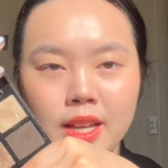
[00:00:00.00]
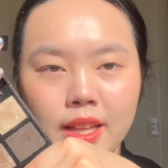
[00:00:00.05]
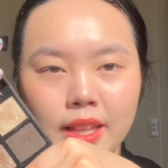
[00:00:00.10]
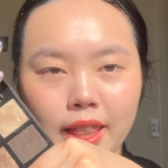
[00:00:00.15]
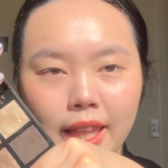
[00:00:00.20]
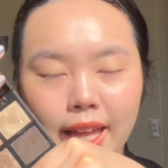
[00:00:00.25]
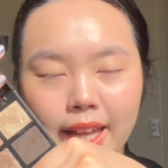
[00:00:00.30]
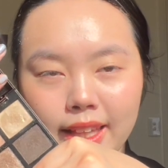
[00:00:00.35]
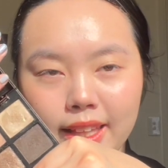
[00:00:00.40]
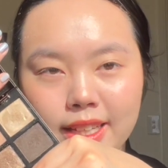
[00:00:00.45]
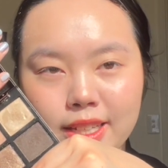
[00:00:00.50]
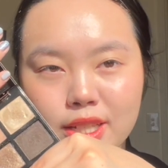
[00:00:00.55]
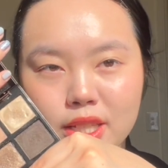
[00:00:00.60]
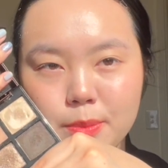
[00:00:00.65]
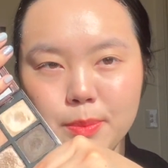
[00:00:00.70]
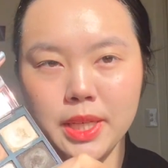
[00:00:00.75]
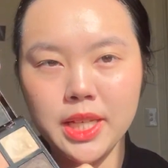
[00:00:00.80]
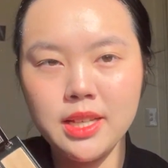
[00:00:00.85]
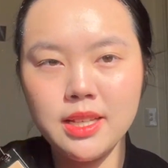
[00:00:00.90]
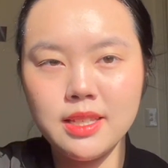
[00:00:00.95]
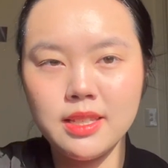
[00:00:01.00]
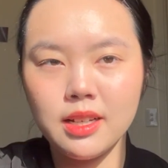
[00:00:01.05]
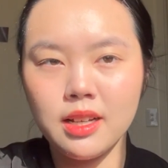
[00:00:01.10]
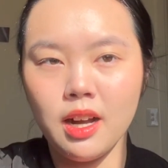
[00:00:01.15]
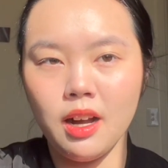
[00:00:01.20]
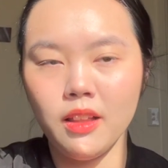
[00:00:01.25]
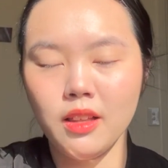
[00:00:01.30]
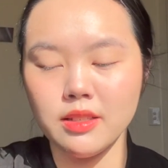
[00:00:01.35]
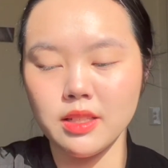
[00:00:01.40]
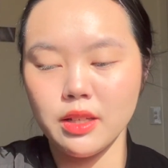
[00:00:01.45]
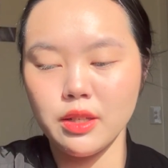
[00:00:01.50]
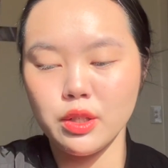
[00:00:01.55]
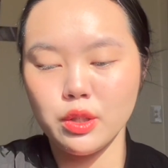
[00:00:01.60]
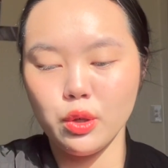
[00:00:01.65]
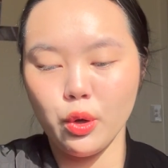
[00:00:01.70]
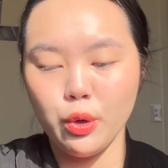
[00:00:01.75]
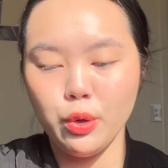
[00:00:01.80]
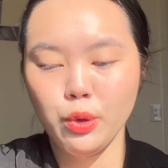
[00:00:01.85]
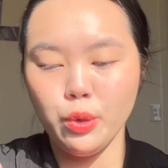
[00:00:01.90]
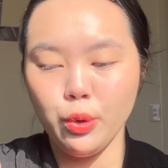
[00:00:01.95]
lately just because the colors are
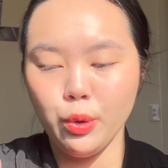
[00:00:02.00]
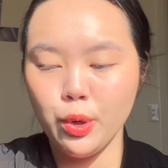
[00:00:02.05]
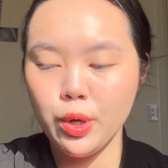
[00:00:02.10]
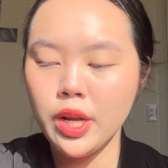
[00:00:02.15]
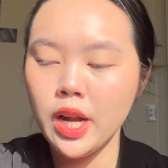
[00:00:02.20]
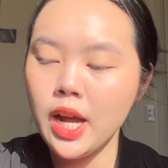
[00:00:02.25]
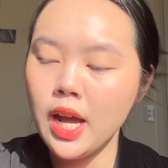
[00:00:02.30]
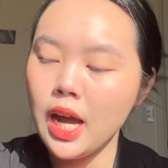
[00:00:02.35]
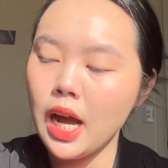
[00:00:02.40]
so nude.